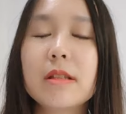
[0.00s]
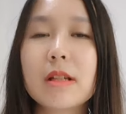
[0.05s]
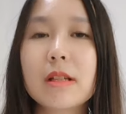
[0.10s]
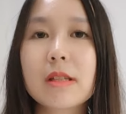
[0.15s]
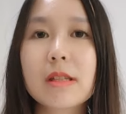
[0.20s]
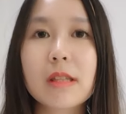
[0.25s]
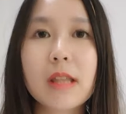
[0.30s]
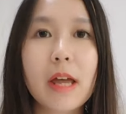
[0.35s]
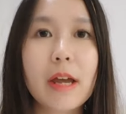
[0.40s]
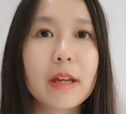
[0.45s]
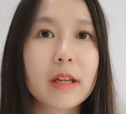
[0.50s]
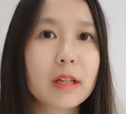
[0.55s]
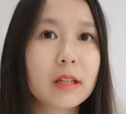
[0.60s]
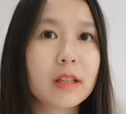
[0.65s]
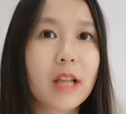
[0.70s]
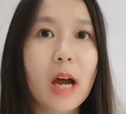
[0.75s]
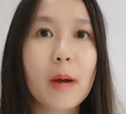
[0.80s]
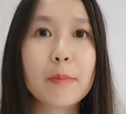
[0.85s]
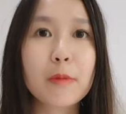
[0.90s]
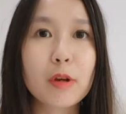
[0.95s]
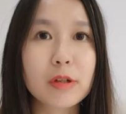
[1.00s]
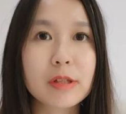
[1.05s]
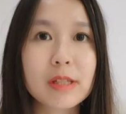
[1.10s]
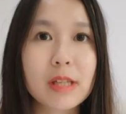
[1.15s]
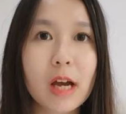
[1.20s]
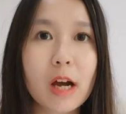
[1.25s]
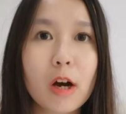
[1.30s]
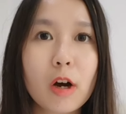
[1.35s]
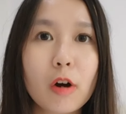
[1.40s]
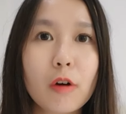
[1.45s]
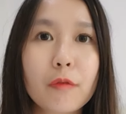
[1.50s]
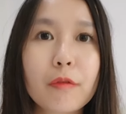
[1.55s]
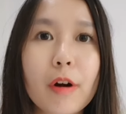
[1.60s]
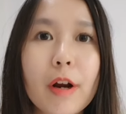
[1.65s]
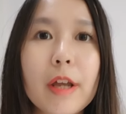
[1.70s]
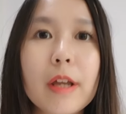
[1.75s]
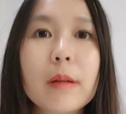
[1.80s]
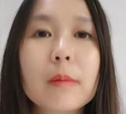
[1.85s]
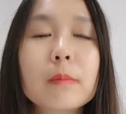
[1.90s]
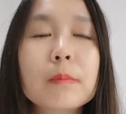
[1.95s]
just like numb yourself,
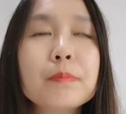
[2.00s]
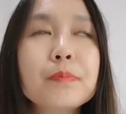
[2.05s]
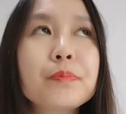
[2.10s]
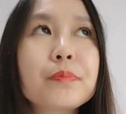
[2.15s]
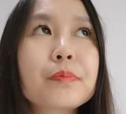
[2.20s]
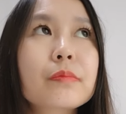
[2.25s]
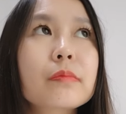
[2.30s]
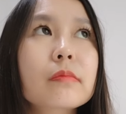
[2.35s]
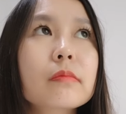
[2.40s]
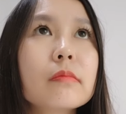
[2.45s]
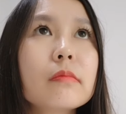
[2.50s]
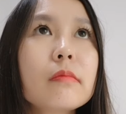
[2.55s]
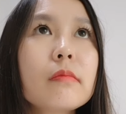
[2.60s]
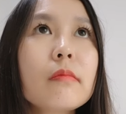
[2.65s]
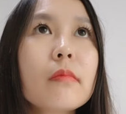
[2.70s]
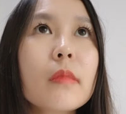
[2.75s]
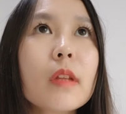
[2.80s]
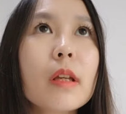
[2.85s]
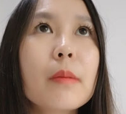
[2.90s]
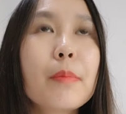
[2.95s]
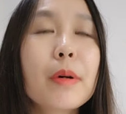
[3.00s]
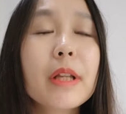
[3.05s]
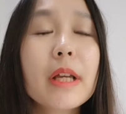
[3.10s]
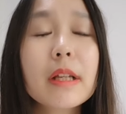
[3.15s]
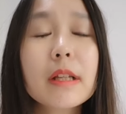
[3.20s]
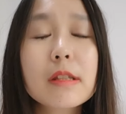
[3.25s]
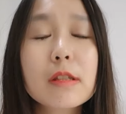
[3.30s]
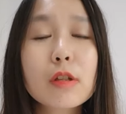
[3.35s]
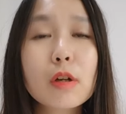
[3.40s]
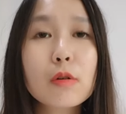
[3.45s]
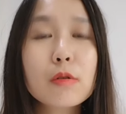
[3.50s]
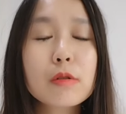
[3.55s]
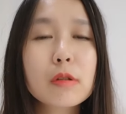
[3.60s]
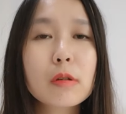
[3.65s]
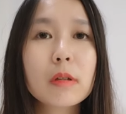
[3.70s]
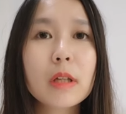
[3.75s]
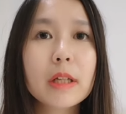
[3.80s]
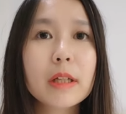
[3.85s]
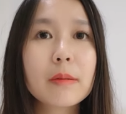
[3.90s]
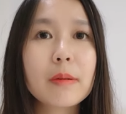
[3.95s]
right? But then it's also
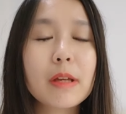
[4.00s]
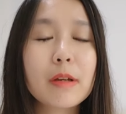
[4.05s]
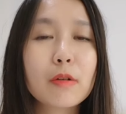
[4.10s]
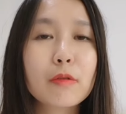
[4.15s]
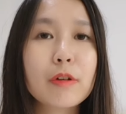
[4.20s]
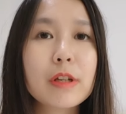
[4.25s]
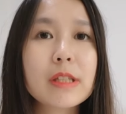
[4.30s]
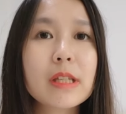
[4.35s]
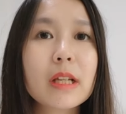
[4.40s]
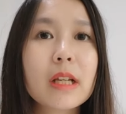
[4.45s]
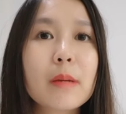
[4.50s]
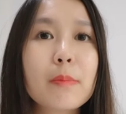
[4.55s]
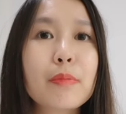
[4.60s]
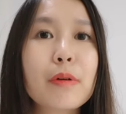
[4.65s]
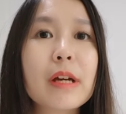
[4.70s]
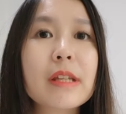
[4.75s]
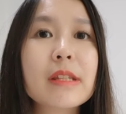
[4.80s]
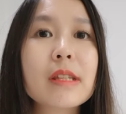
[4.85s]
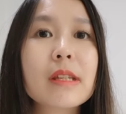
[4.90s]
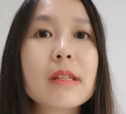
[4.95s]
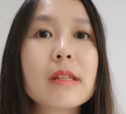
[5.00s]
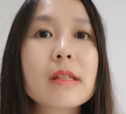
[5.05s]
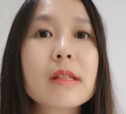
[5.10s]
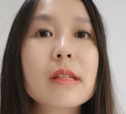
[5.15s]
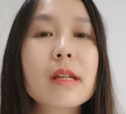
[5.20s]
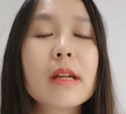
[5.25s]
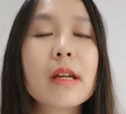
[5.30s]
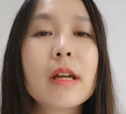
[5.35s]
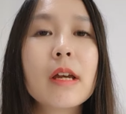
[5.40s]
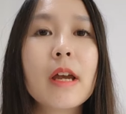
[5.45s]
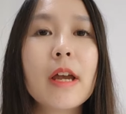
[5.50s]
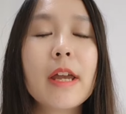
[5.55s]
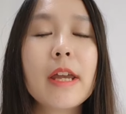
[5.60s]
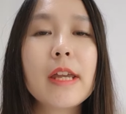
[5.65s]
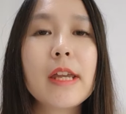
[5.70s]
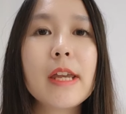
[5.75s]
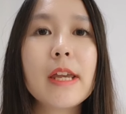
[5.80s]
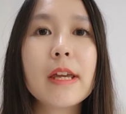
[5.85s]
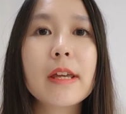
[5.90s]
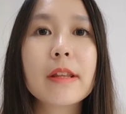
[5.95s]
like increasingly present
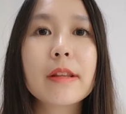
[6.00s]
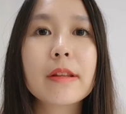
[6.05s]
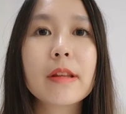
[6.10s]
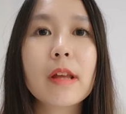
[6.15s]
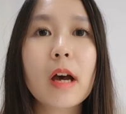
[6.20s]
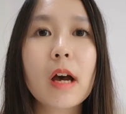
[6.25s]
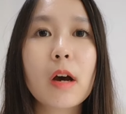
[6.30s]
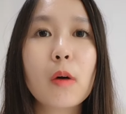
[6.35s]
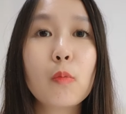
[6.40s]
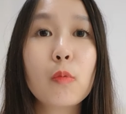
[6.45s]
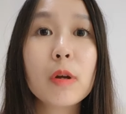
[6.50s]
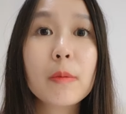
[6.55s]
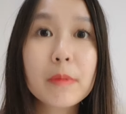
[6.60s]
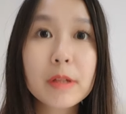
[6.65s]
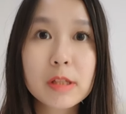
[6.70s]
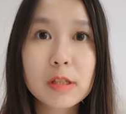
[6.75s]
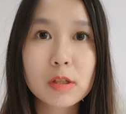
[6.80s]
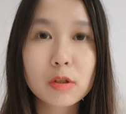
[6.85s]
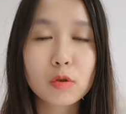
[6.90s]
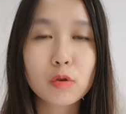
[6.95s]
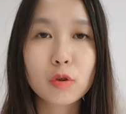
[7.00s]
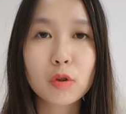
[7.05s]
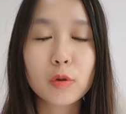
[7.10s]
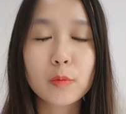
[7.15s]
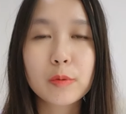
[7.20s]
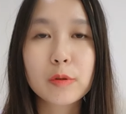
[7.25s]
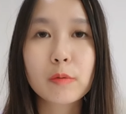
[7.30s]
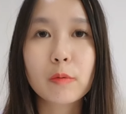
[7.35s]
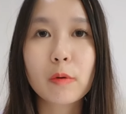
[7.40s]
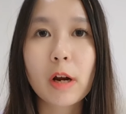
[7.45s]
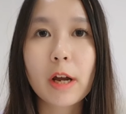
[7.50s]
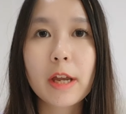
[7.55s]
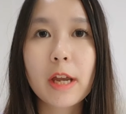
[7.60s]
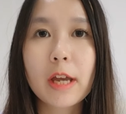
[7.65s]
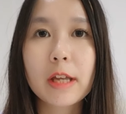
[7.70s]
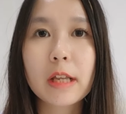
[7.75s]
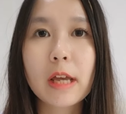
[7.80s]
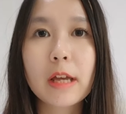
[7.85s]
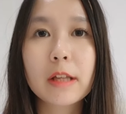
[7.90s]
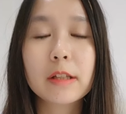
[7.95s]
in women's groups, right?
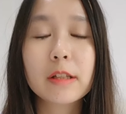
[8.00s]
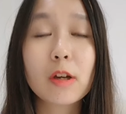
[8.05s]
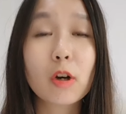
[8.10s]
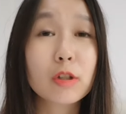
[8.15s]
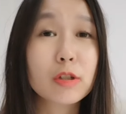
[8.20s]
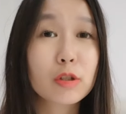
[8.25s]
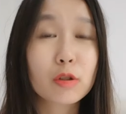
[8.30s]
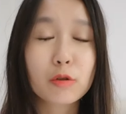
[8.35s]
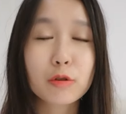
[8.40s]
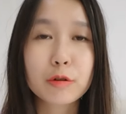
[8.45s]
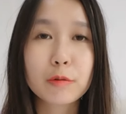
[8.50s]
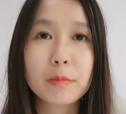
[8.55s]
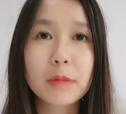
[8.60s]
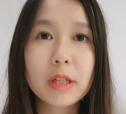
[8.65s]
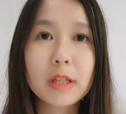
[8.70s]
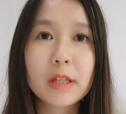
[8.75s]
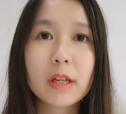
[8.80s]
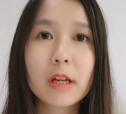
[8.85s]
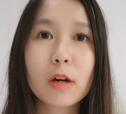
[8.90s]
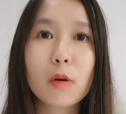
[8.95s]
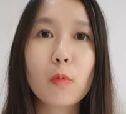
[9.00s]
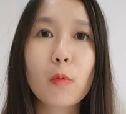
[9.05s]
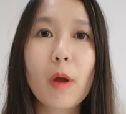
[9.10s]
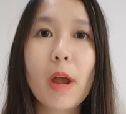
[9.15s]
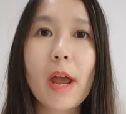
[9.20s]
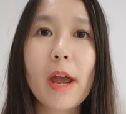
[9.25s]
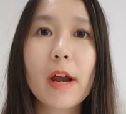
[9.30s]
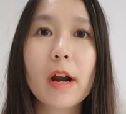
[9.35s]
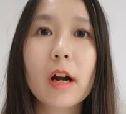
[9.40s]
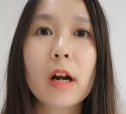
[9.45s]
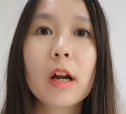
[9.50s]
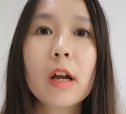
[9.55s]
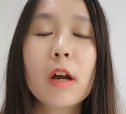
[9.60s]
And on social media, where